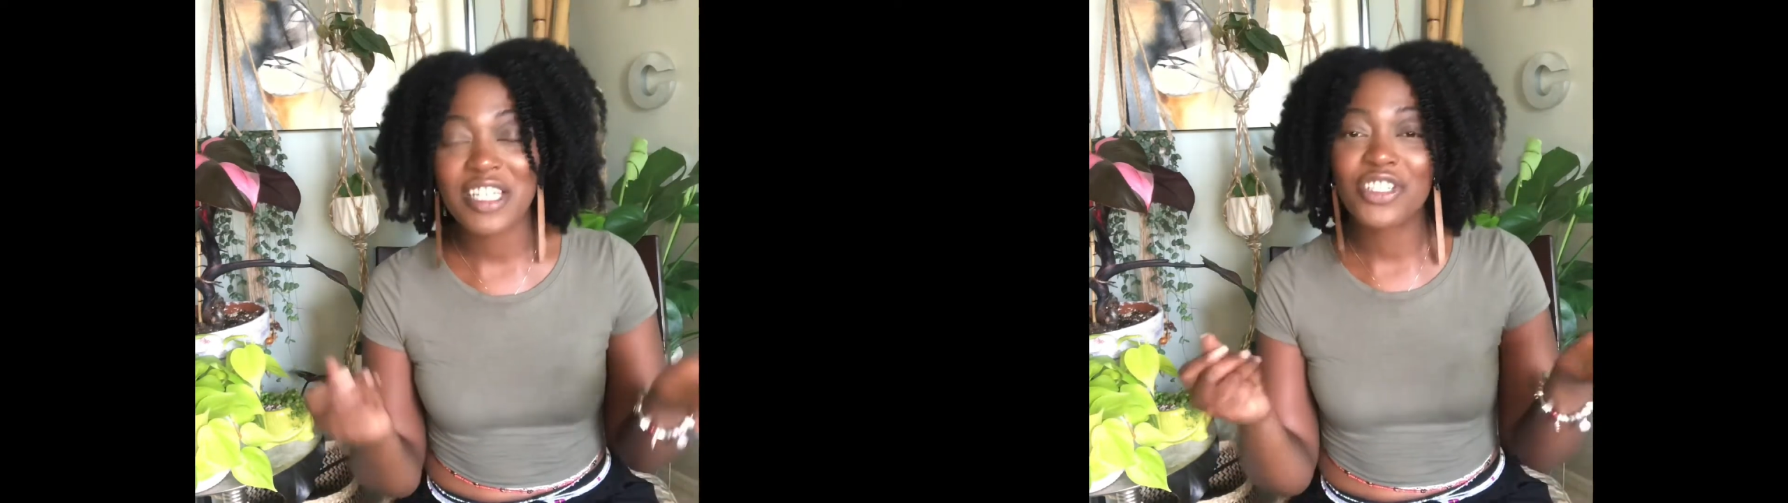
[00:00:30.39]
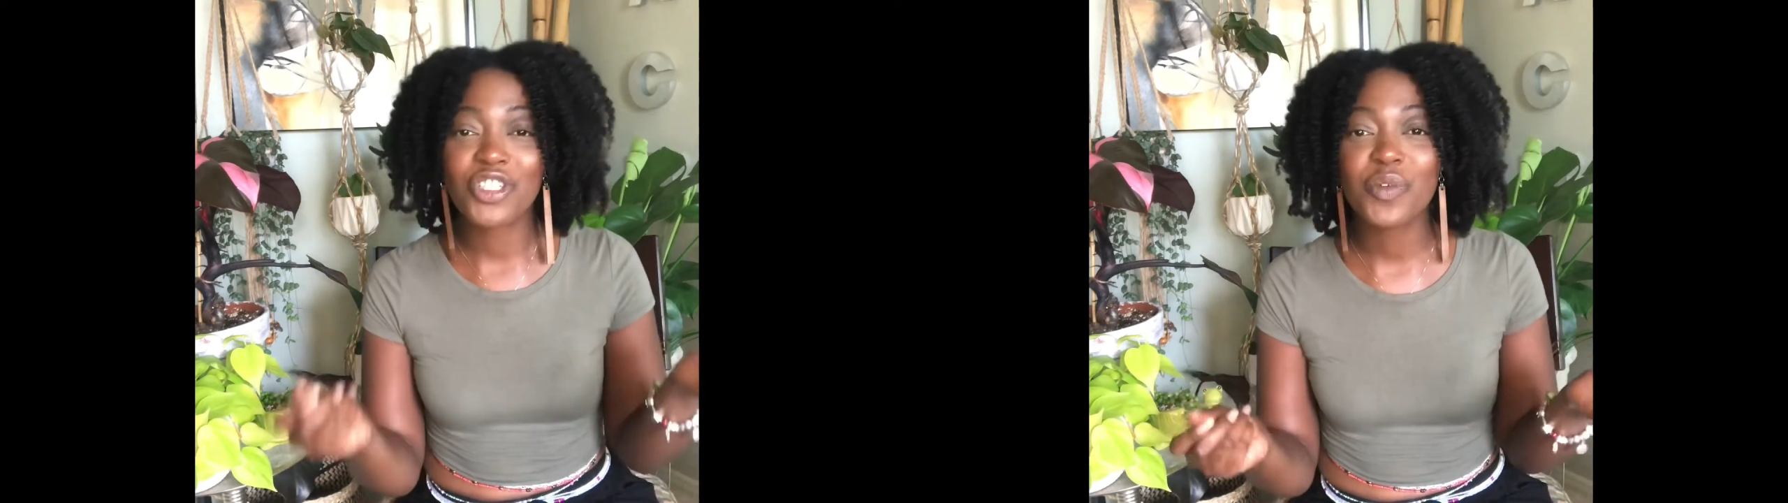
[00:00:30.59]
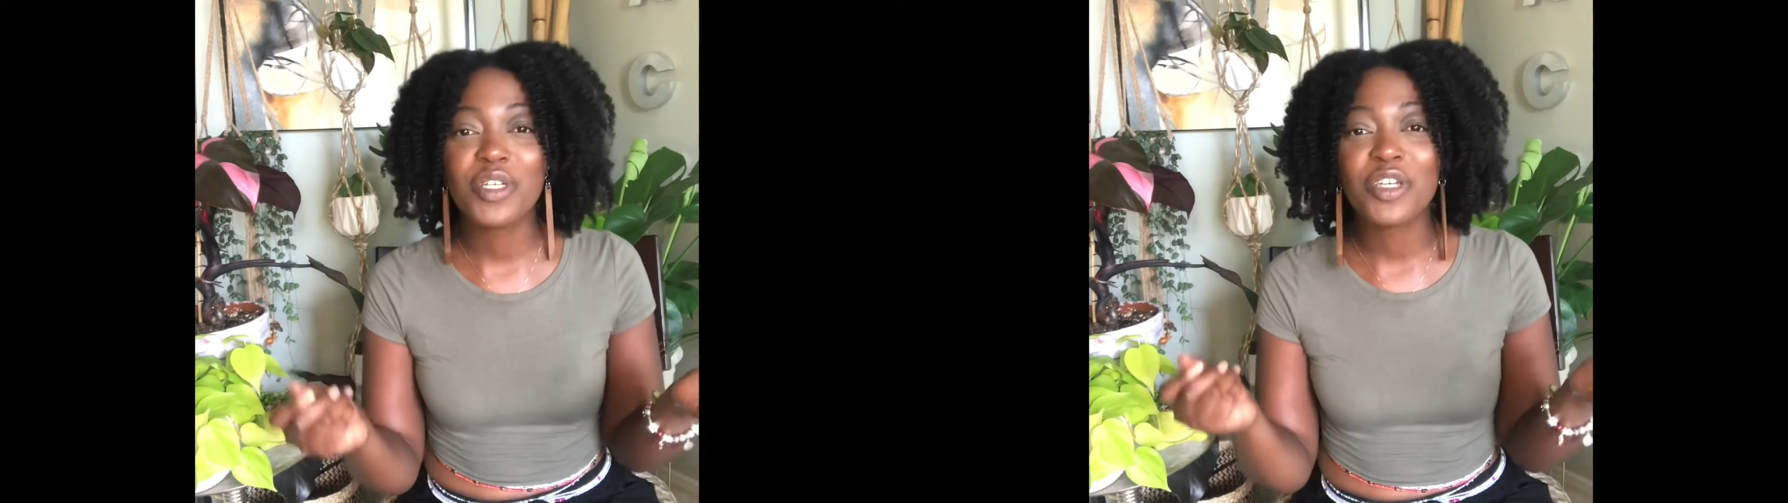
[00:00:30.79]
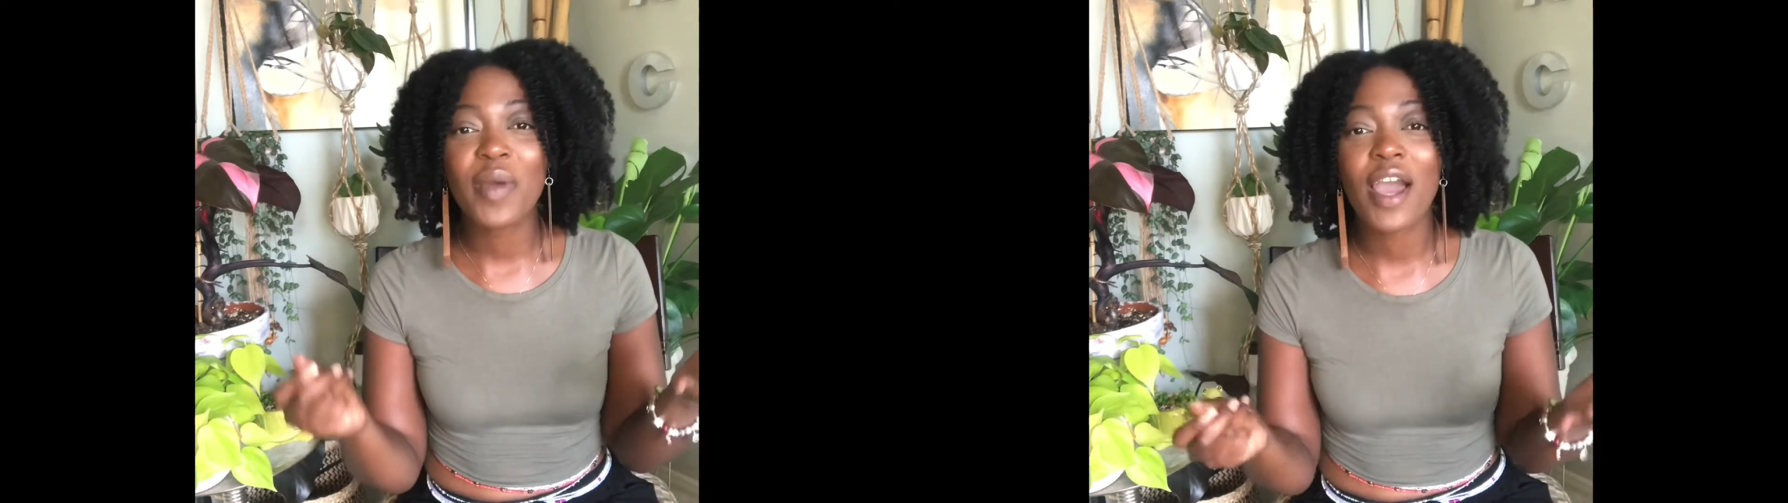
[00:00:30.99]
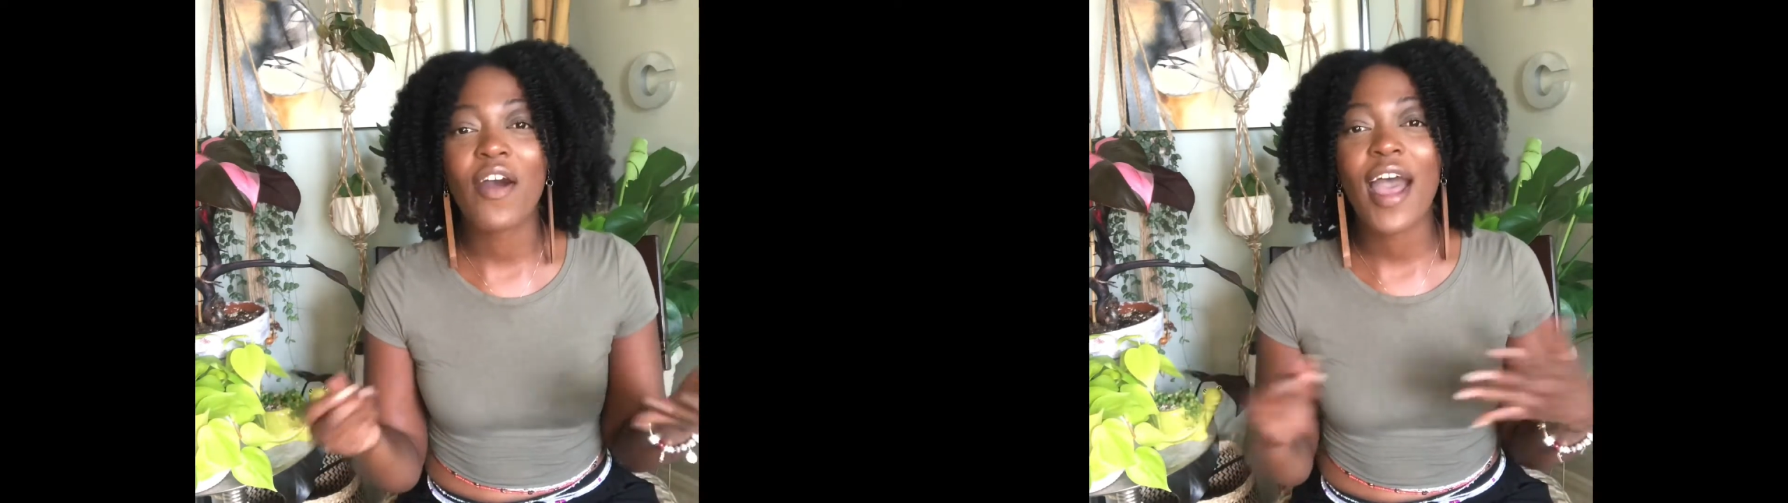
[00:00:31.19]
and showing you
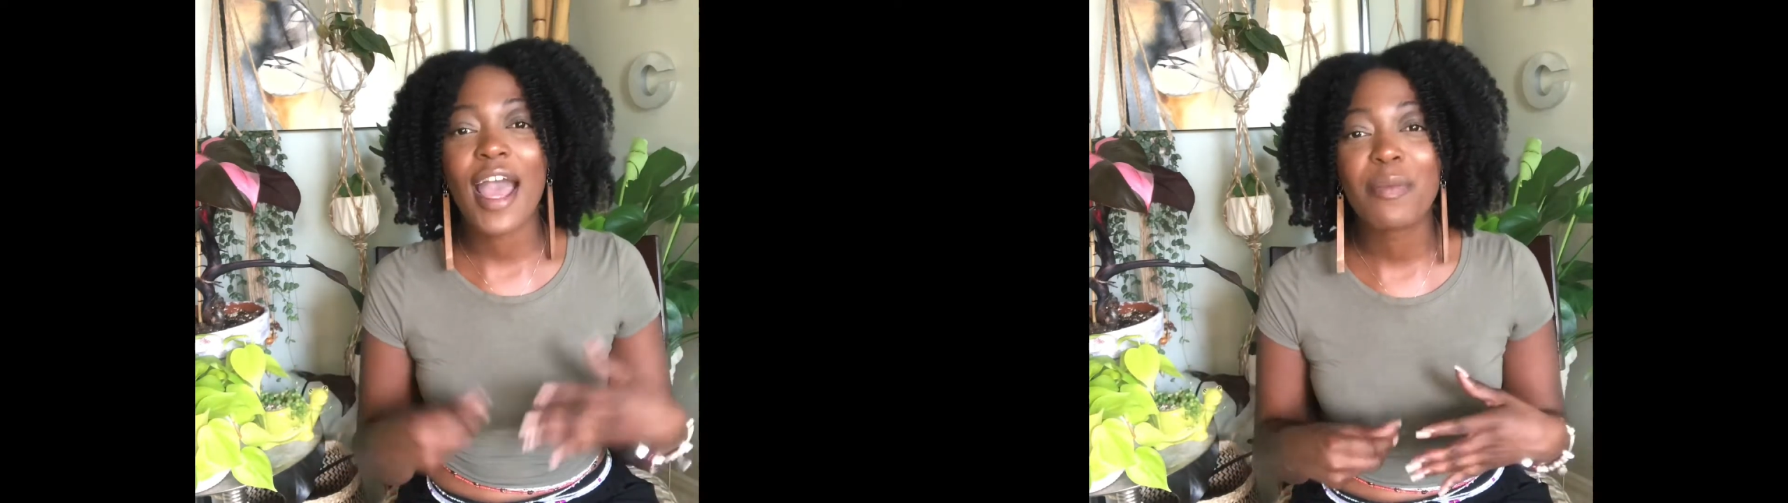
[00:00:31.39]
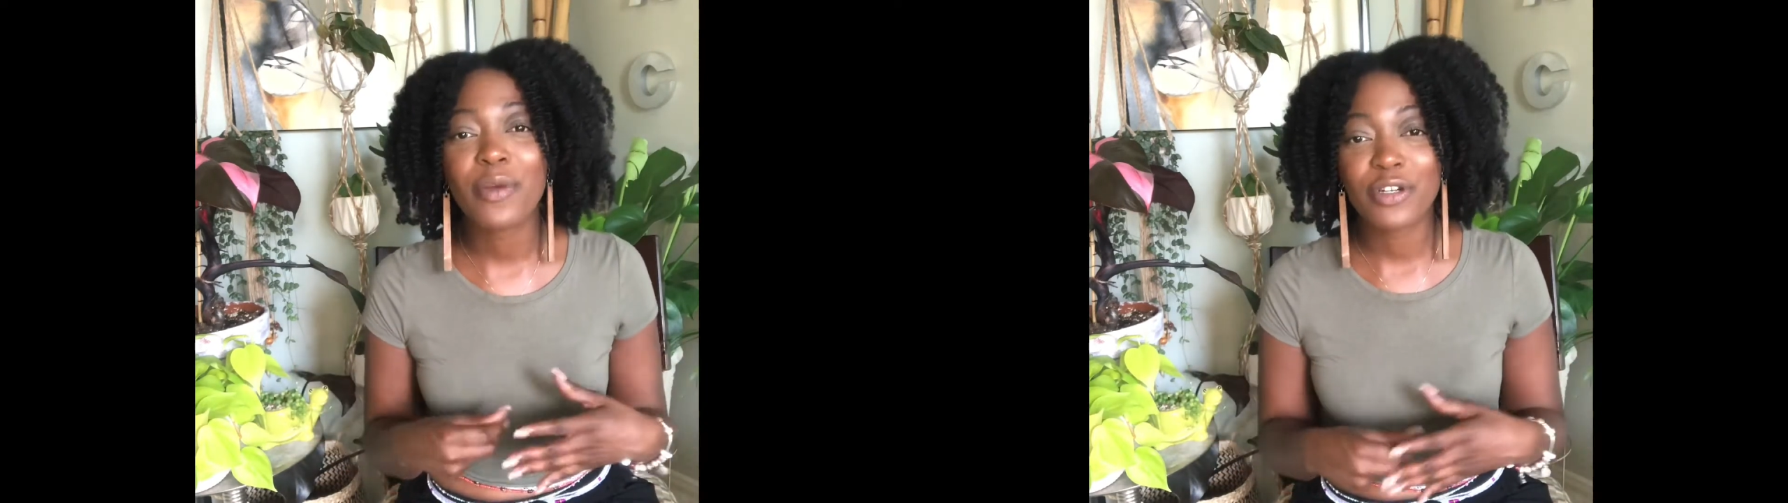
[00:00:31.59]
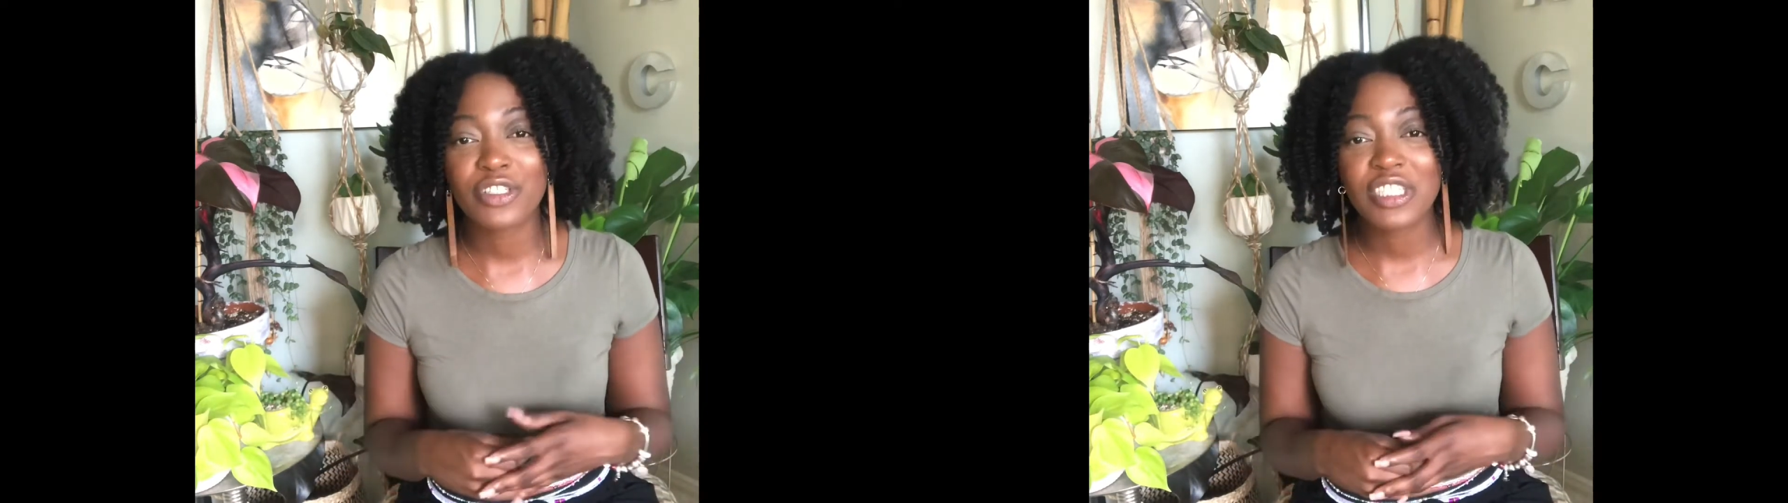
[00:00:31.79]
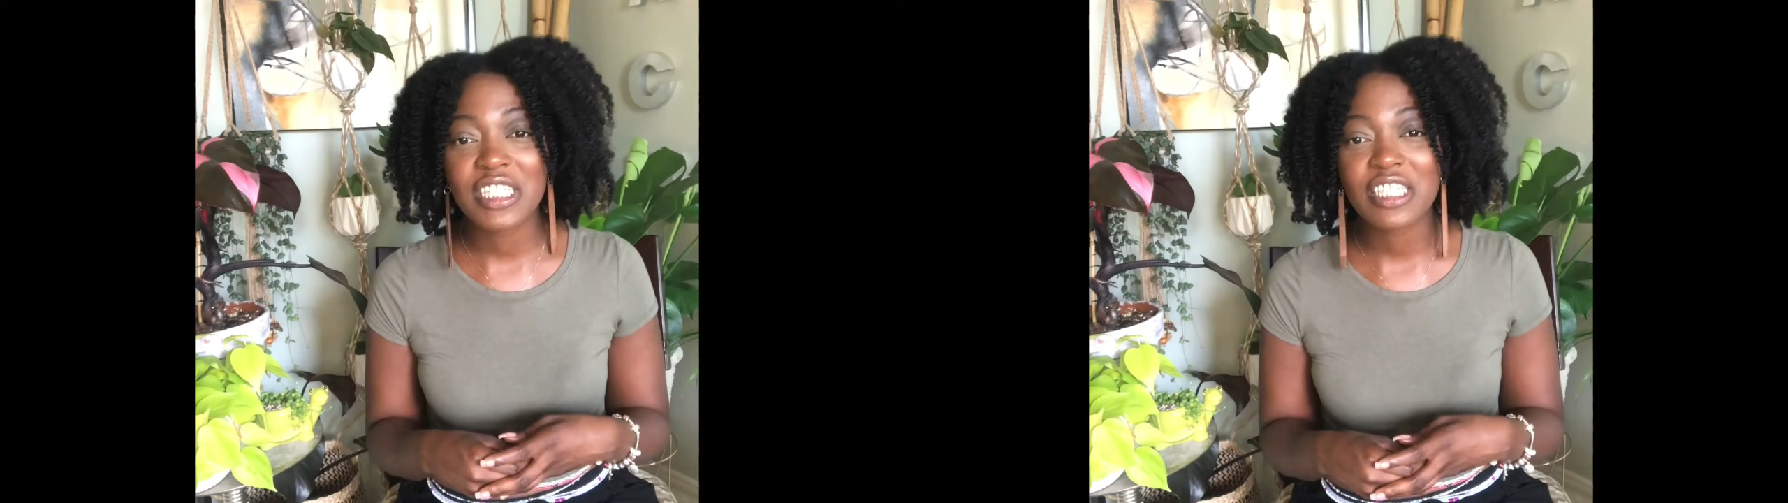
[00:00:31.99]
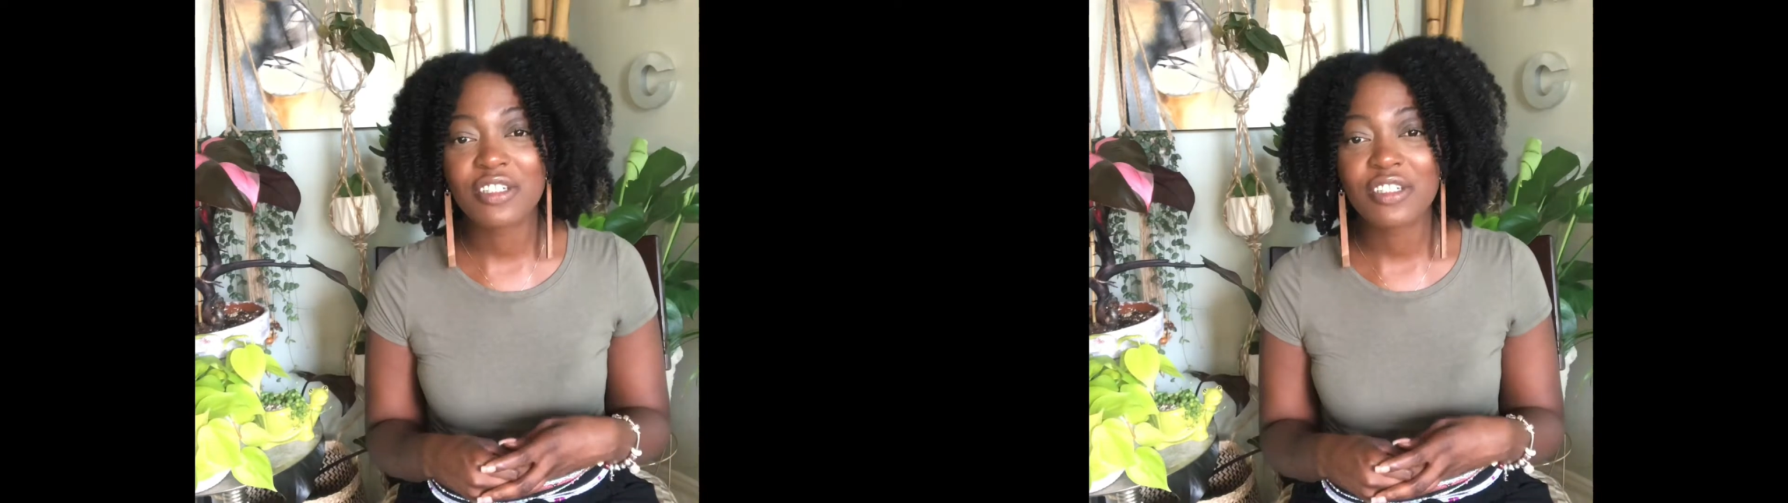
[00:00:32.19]
how I personally